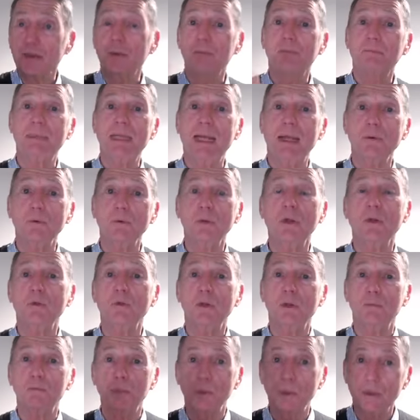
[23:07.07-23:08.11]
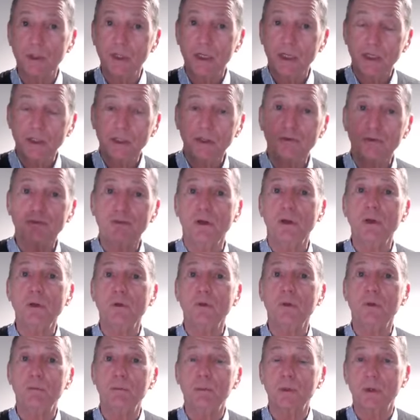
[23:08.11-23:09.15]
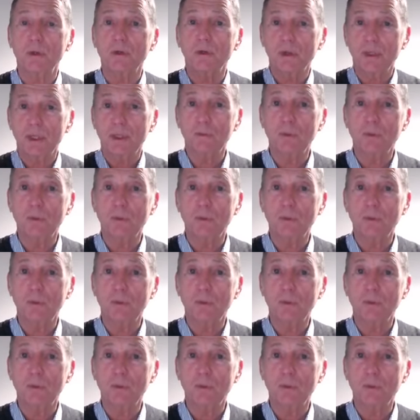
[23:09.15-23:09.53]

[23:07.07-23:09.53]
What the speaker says: the download the book, you follow the book,